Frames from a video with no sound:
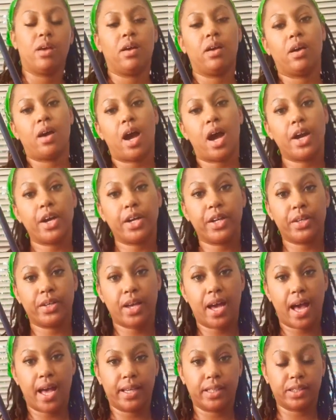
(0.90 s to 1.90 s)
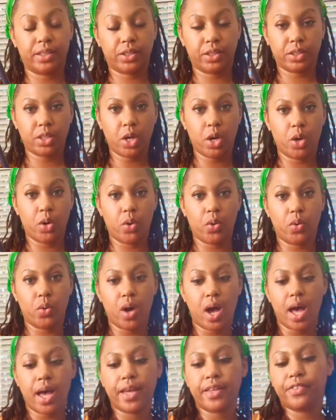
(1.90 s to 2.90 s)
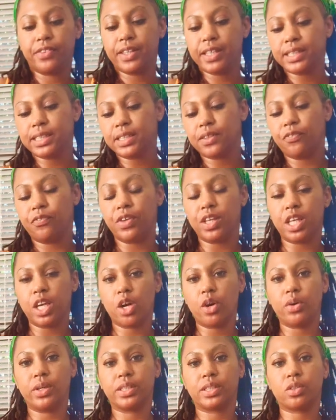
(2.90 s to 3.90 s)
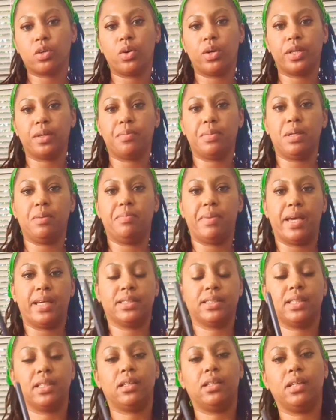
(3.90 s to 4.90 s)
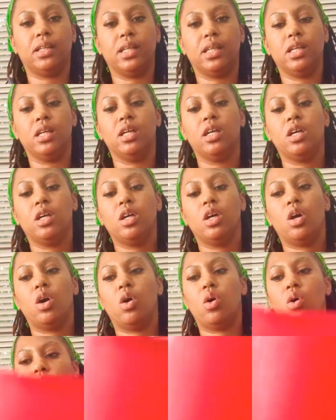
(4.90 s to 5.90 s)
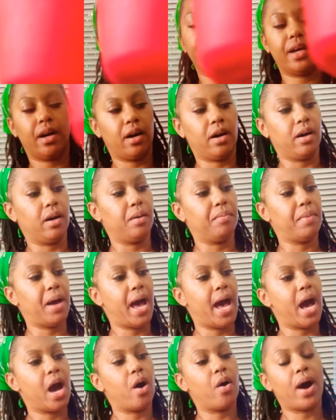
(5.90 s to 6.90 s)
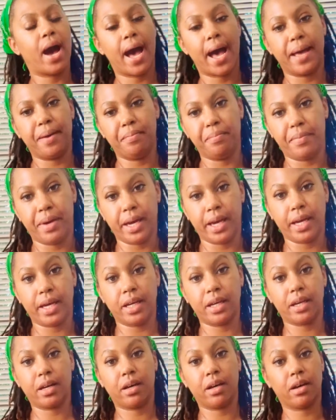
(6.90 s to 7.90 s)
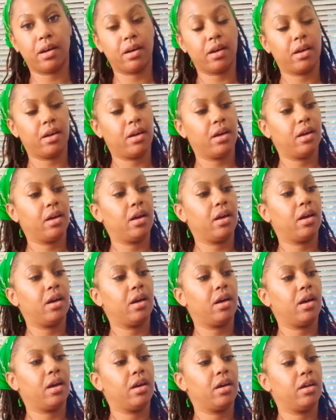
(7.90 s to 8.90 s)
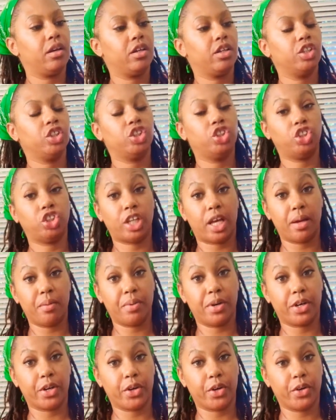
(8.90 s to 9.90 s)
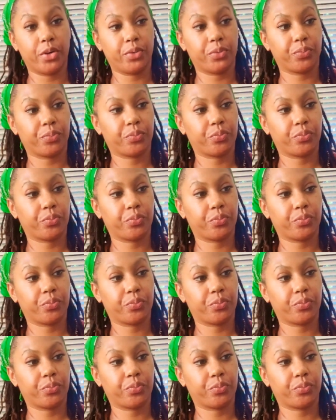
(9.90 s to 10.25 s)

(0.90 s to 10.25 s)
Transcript: All right, guys, so this video is going to be basically on um, how I make shea butter